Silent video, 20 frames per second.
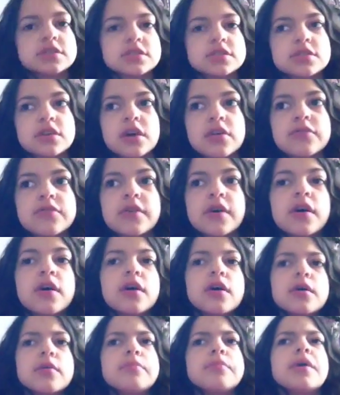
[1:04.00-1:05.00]
stuff.
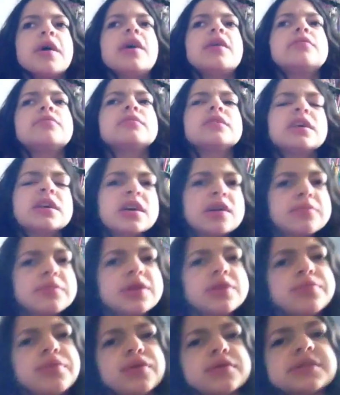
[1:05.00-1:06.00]
But I don't think I'm
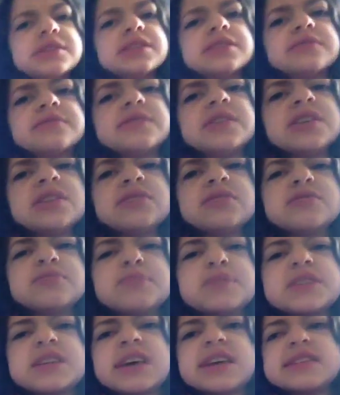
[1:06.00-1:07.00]
gonna post any videos
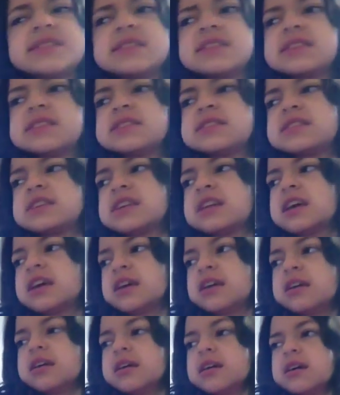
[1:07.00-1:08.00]
besides this
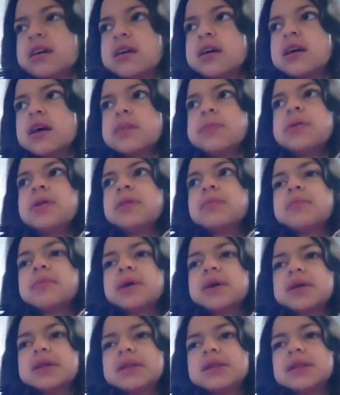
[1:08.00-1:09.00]
today. I mean, I
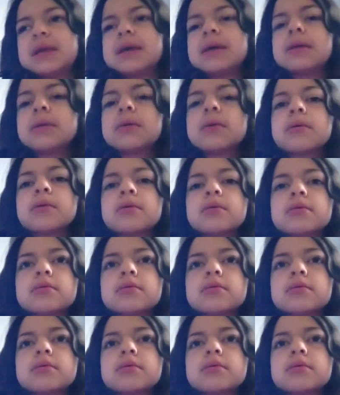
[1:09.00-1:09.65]
might later.